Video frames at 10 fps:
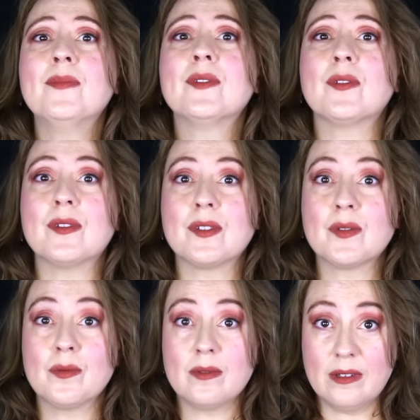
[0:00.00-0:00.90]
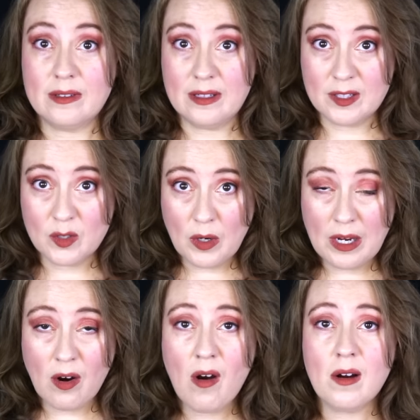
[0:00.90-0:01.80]
So this is, this is why
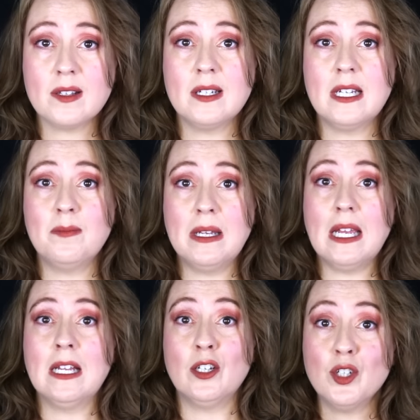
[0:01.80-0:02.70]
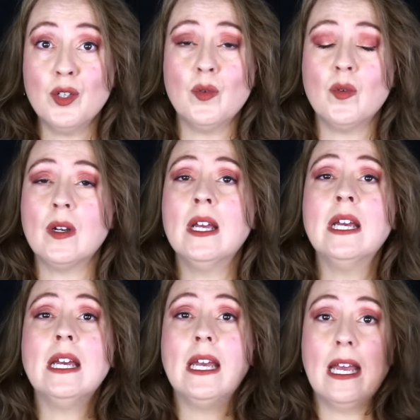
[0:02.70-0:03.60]
our hearts need to be in tune
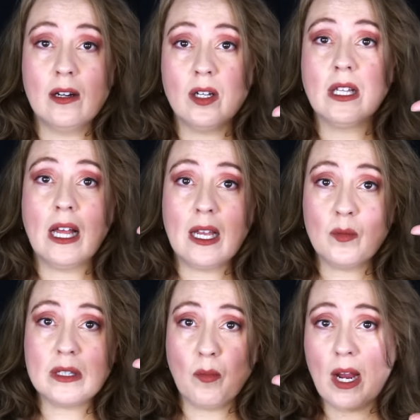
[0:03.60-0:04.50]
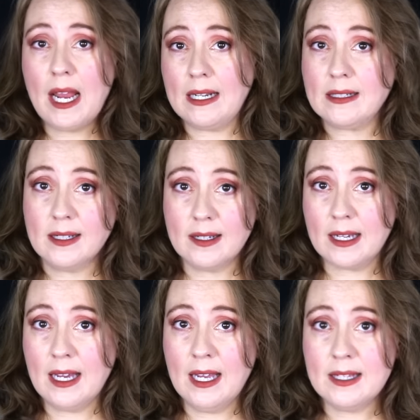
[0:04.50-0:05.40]
and online with the brain,
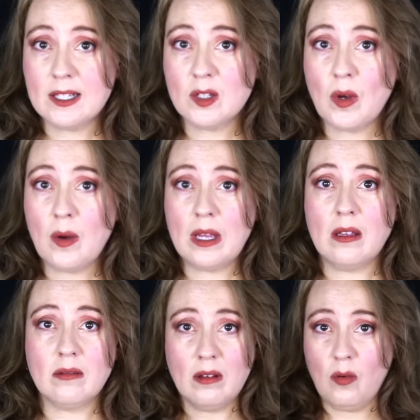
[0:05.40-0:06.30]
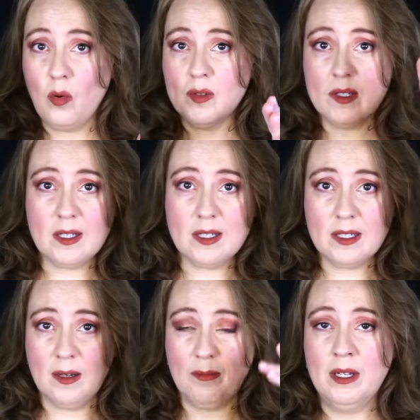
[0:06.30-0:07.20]
okay? This is why we, the whole
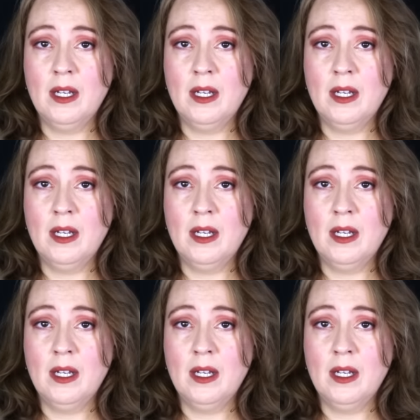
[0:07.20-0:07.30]
system.